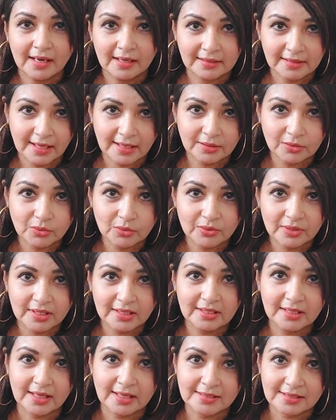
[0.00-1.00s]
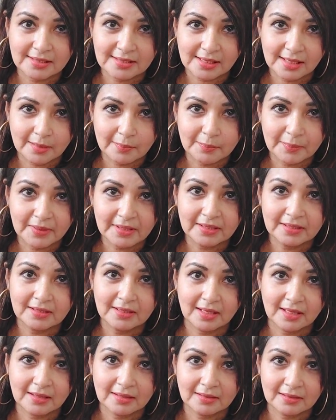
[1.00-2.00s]
nano ring and tape
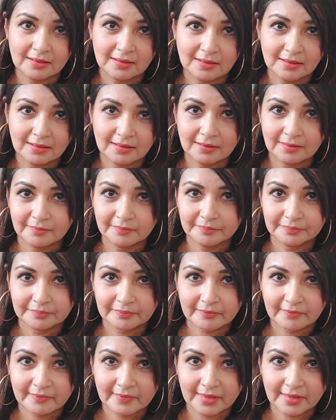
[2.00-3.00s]
in and